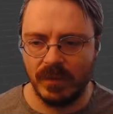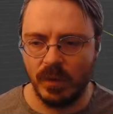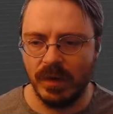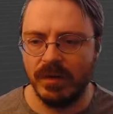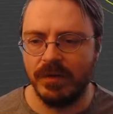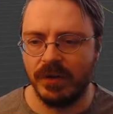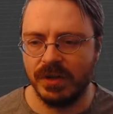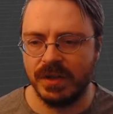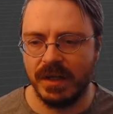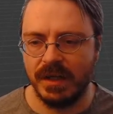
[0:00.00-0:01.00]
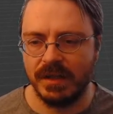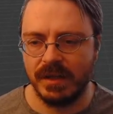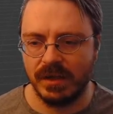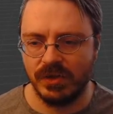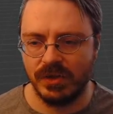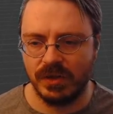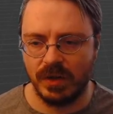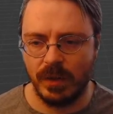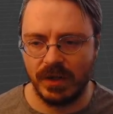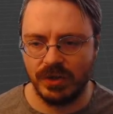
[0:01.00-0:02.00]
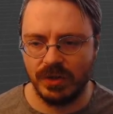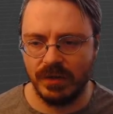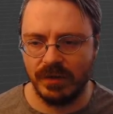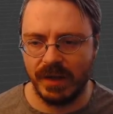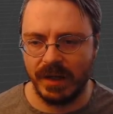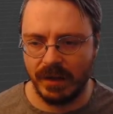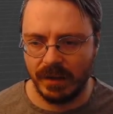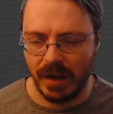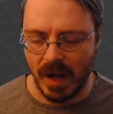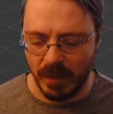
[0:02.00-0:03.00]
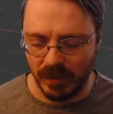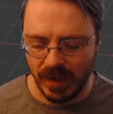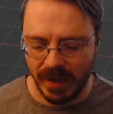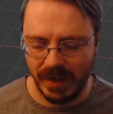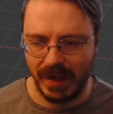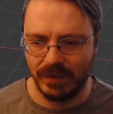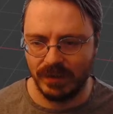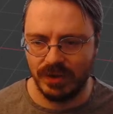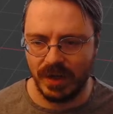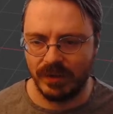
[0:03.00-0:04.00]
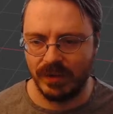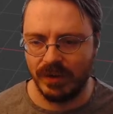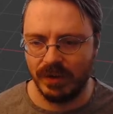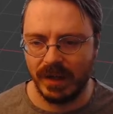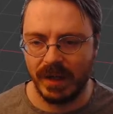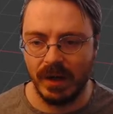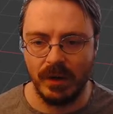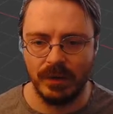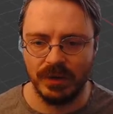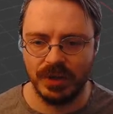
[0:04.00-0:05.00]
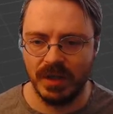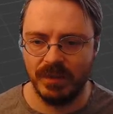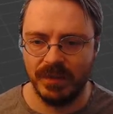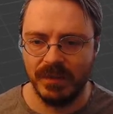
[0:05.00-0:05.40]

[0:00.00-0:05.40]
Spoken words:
One of the first things is just a question of like copyright and general like ownership.